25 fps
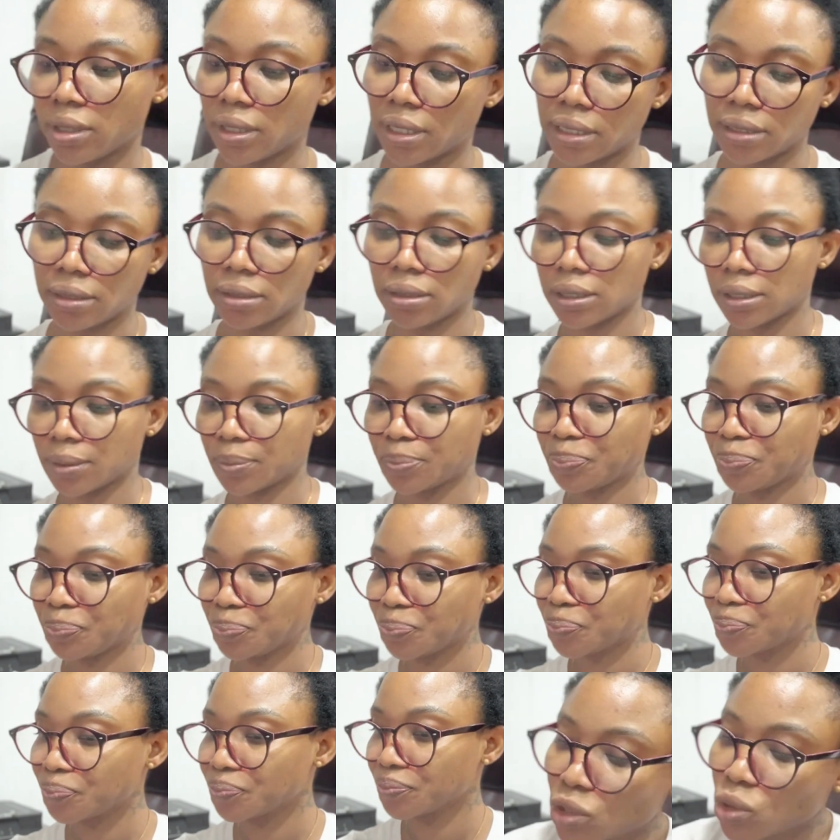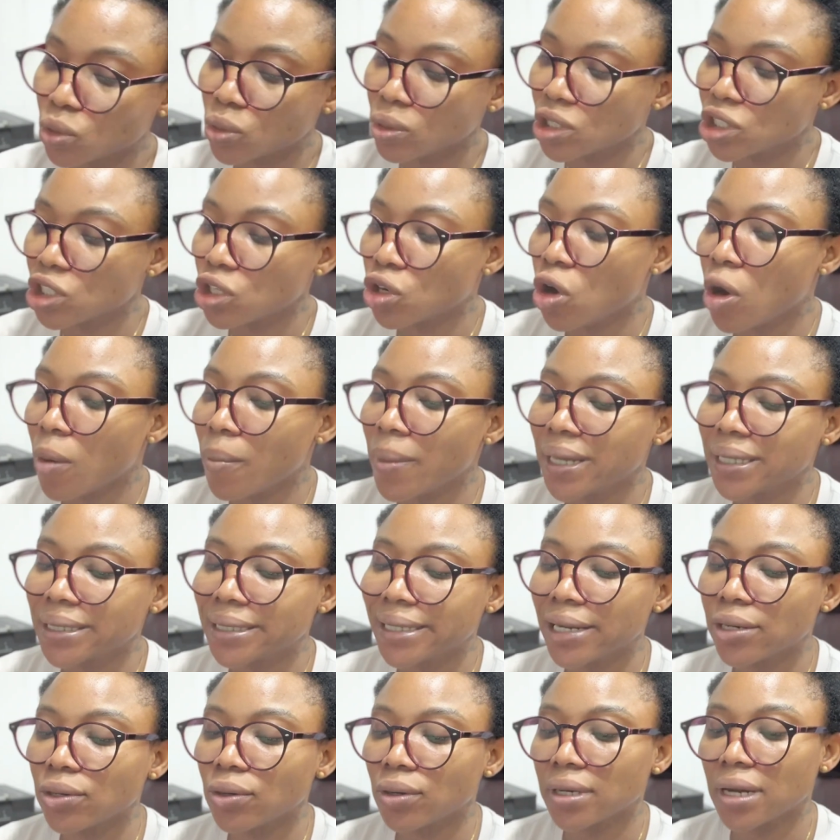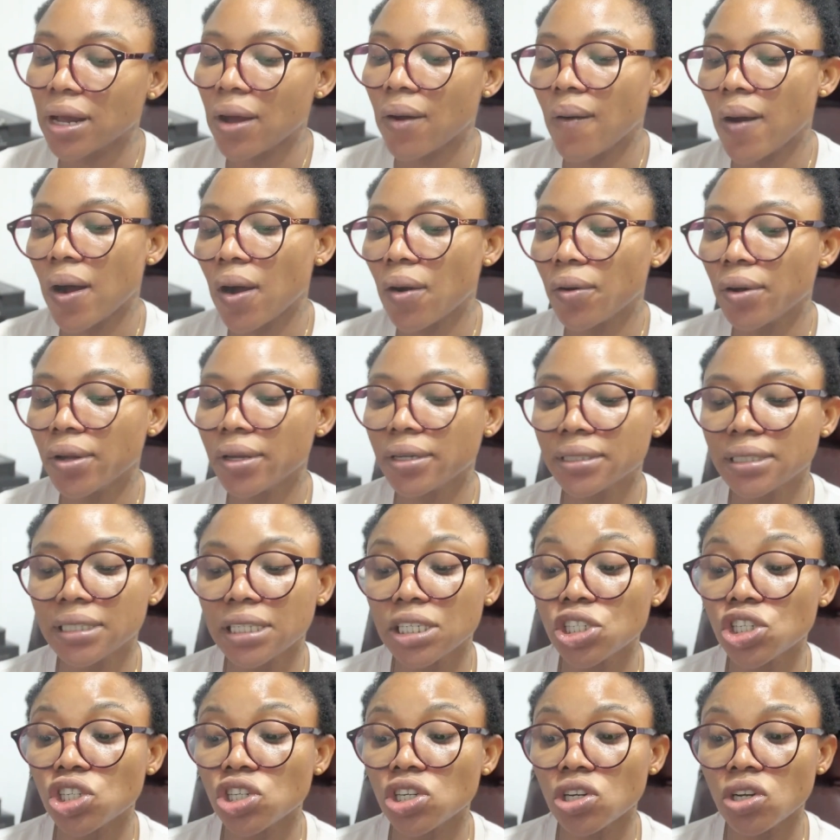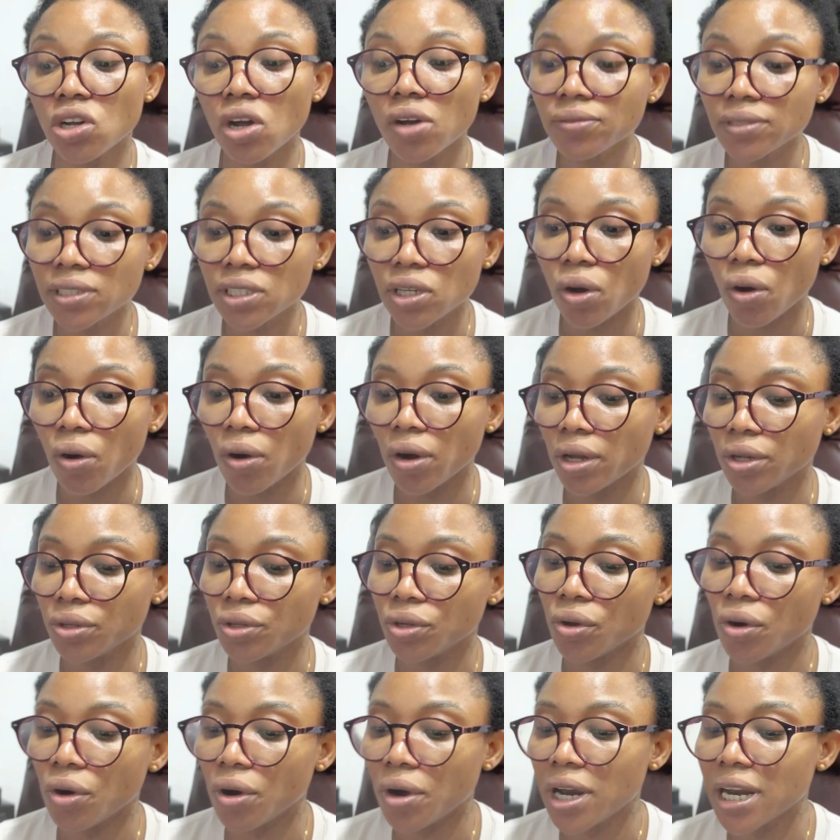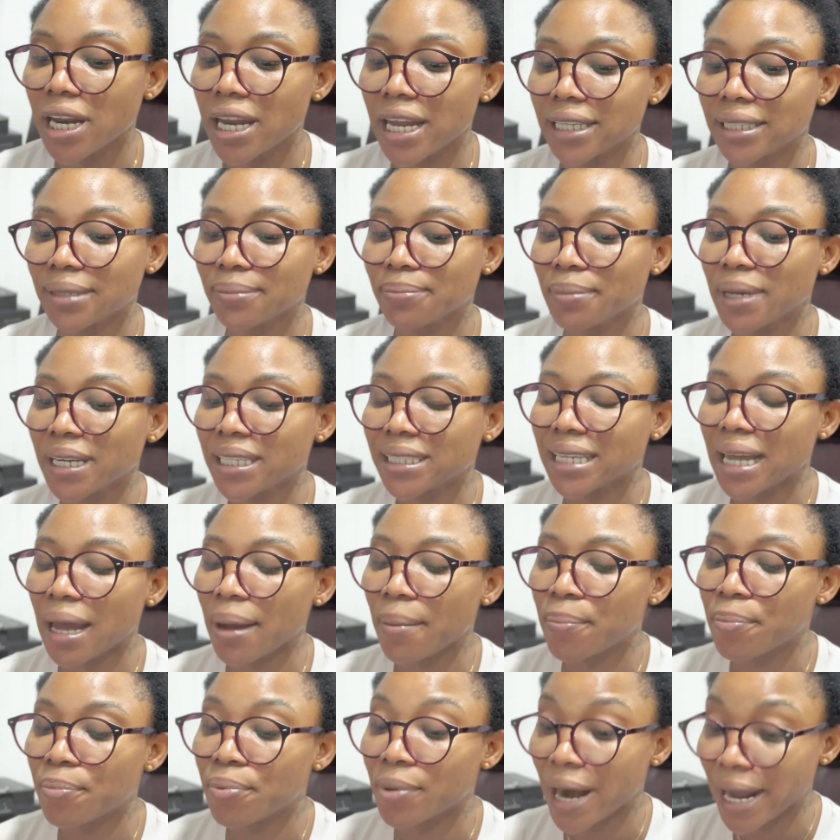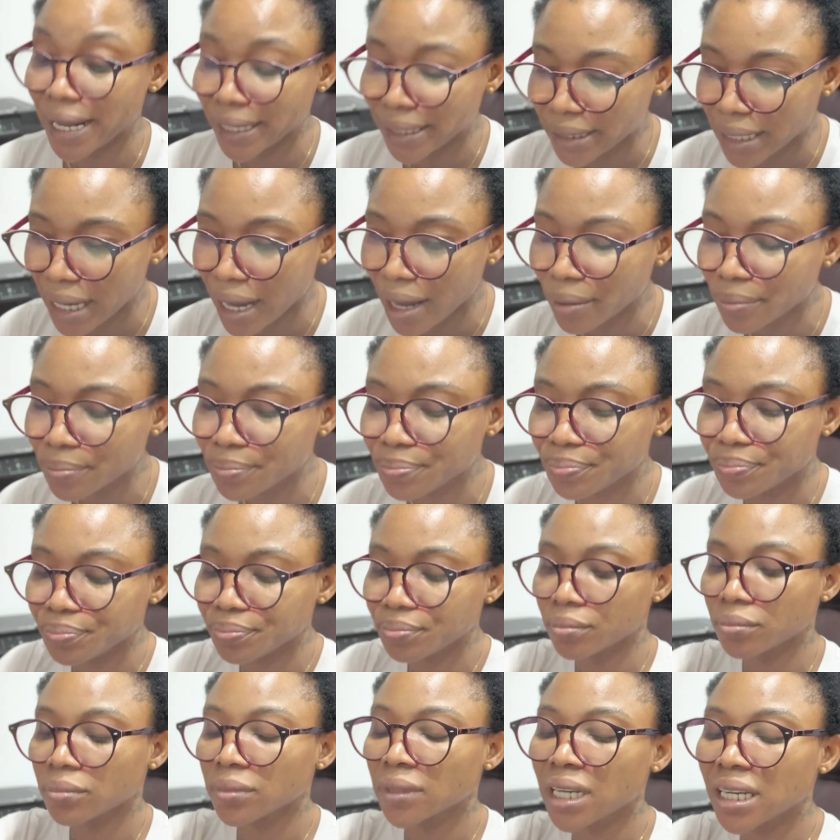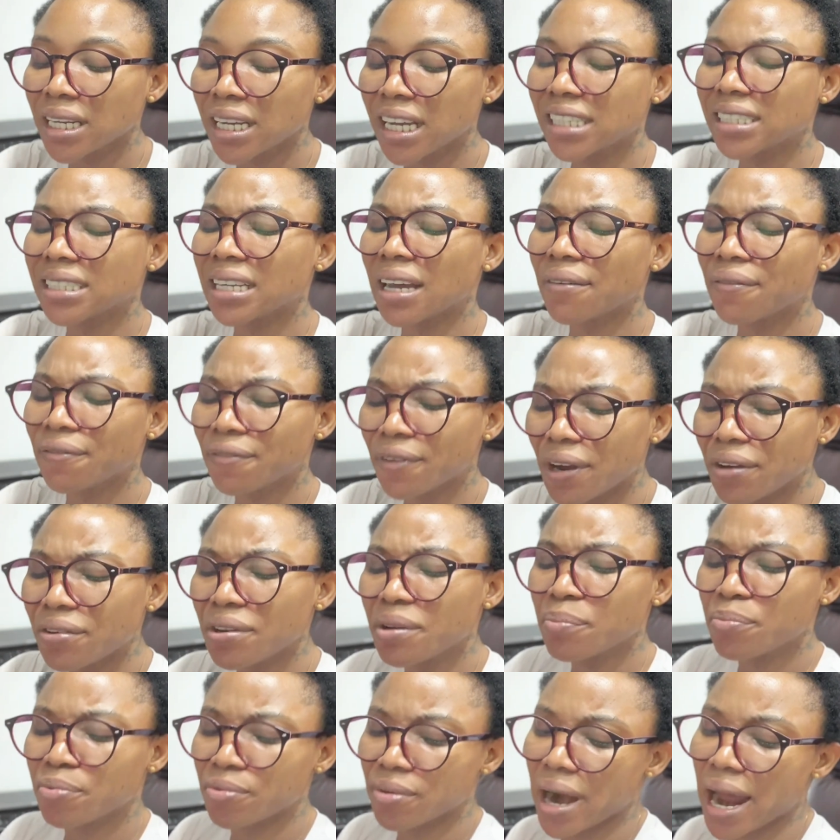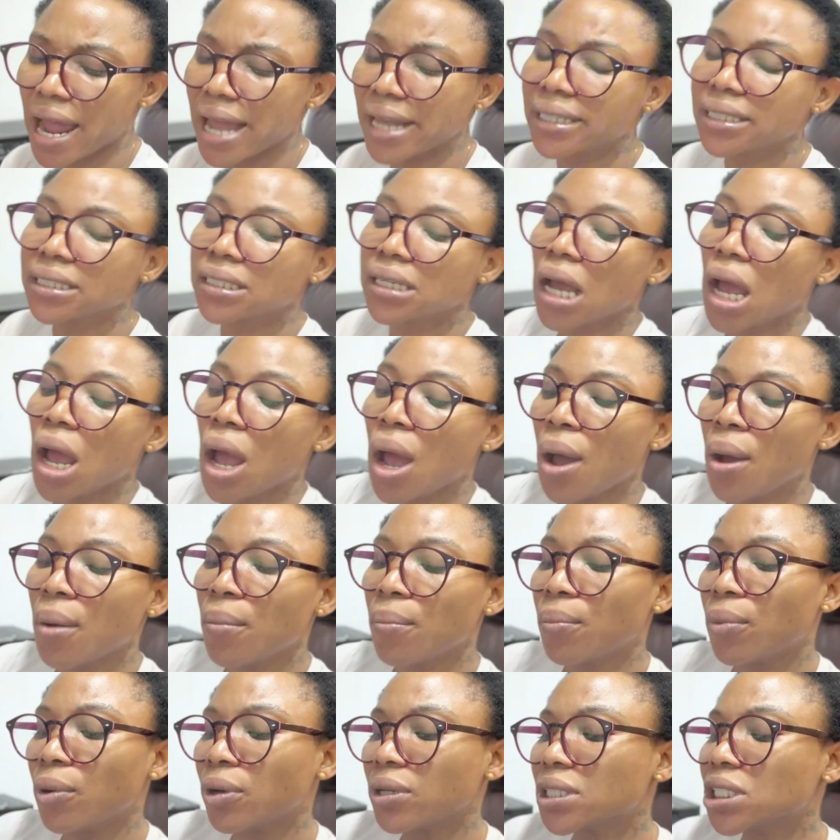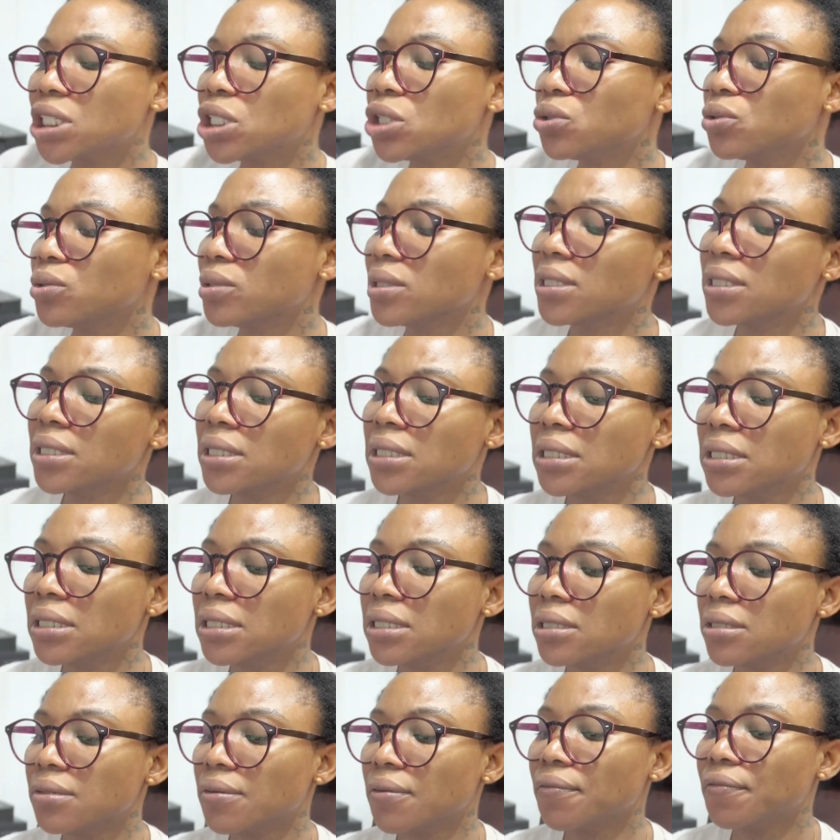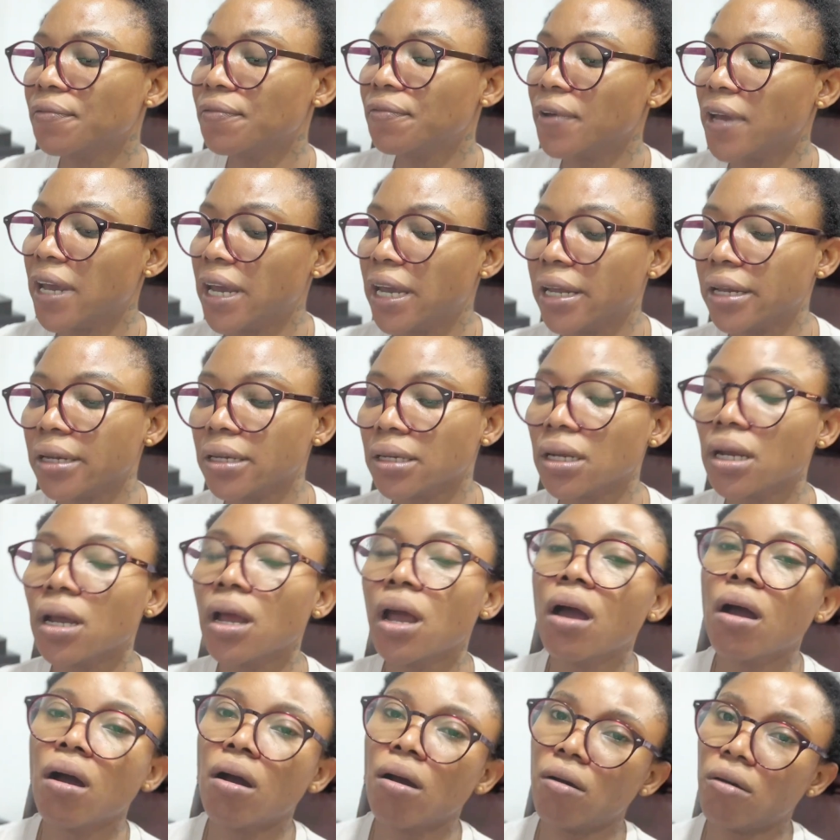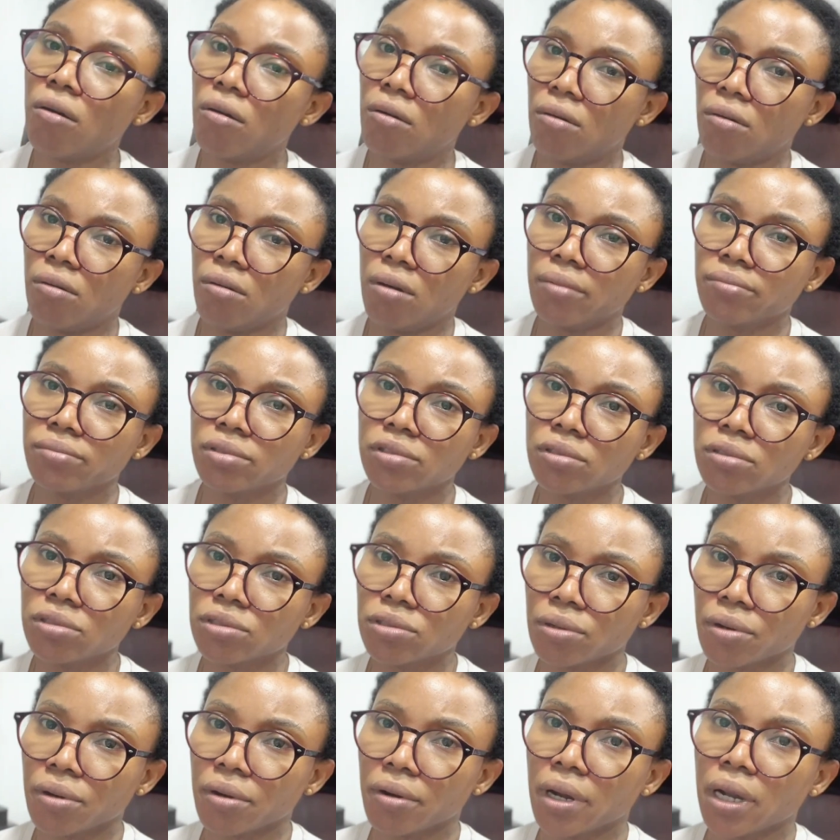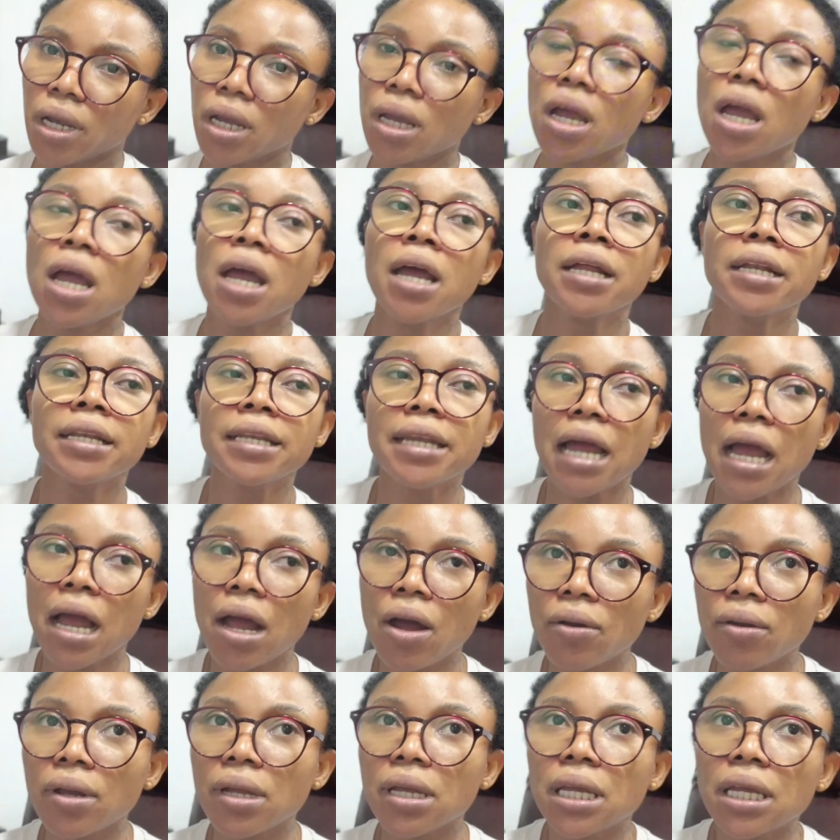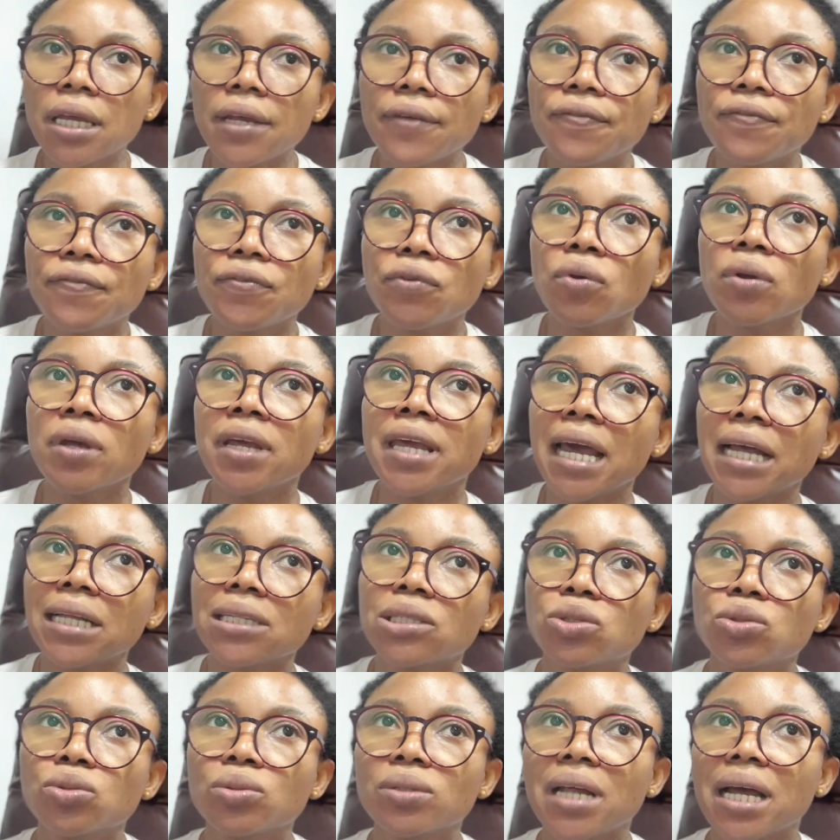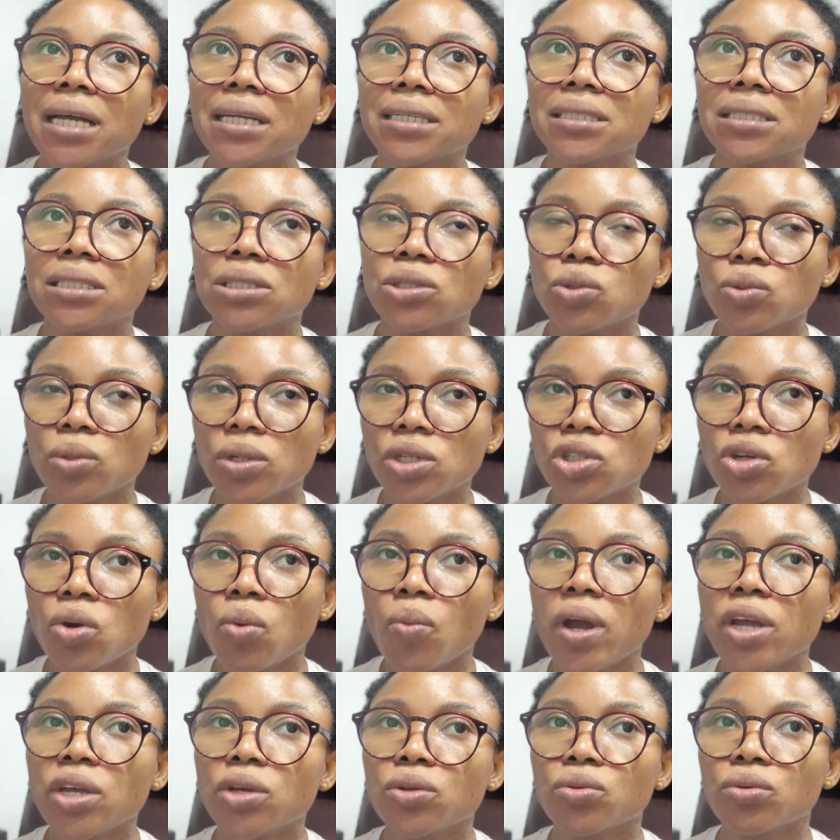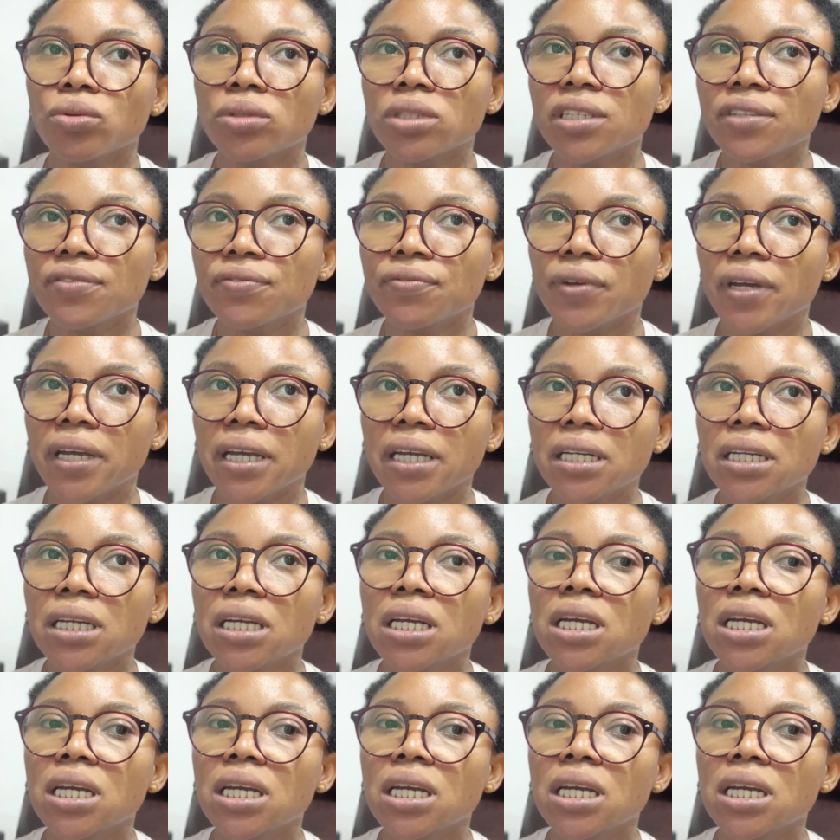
things. So she commented on our oil saying she loves the oil. The oil makes her brighter, gets her very bright, but she notices vein. Oh, I'm so sorry. Now, if you get to that situation where you notice vein,